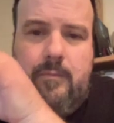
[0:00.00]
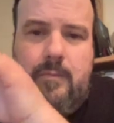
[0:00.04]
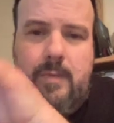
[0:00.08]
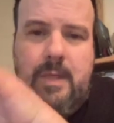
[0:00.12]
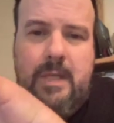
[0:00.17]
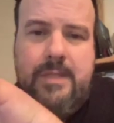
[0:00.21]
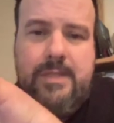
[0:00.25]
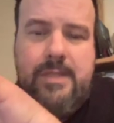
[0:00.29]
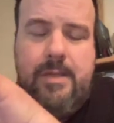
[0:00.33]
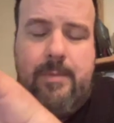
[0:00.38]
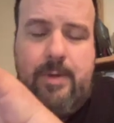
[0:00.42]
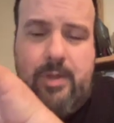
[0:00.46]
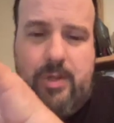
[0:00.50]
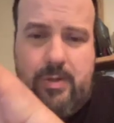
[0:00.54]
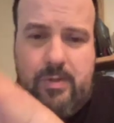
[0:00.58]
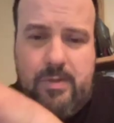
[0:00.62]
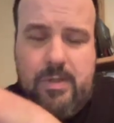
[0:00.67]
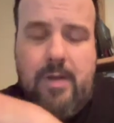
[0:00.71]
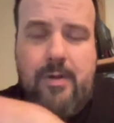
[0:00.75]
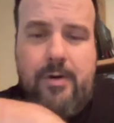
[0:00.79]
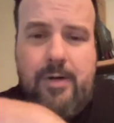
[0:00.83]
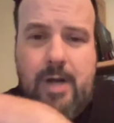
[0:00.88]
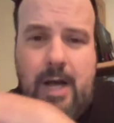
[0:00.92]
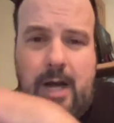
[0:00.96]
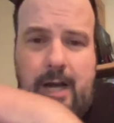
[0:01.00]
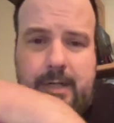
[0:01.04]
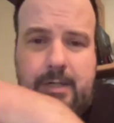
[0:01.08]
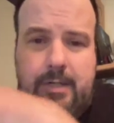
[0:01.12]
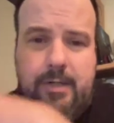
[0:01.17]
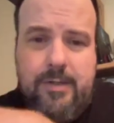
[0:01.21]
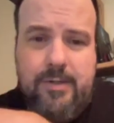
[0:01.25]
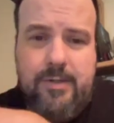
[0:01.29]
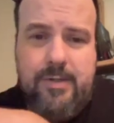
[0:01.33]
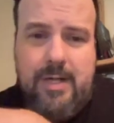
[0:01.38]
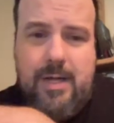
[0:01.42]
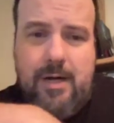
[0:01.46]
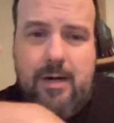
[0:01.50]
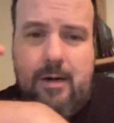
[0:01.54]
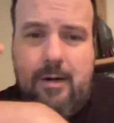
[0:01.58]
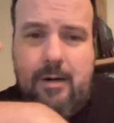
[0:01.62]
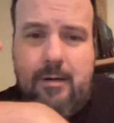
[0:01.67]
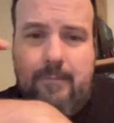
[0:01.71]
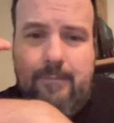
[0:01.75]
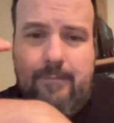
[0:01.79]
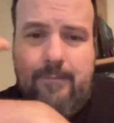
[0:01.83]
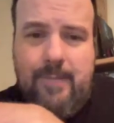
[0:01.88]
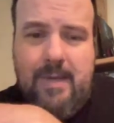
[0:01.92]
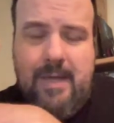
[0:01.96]
some of those other Doctors that
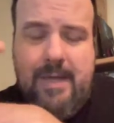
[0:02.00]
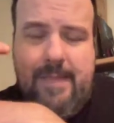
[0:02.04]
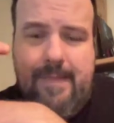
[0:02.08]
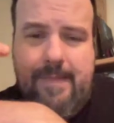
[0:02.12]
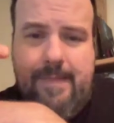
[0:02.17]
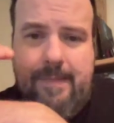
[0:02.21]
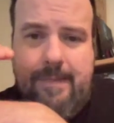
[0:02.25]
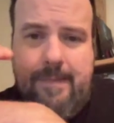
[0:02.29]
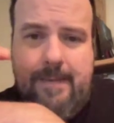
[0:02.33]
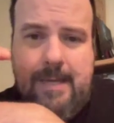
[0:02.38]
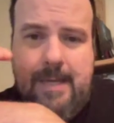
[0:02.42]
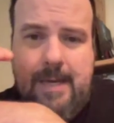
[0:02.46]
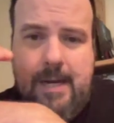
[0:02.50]
are, and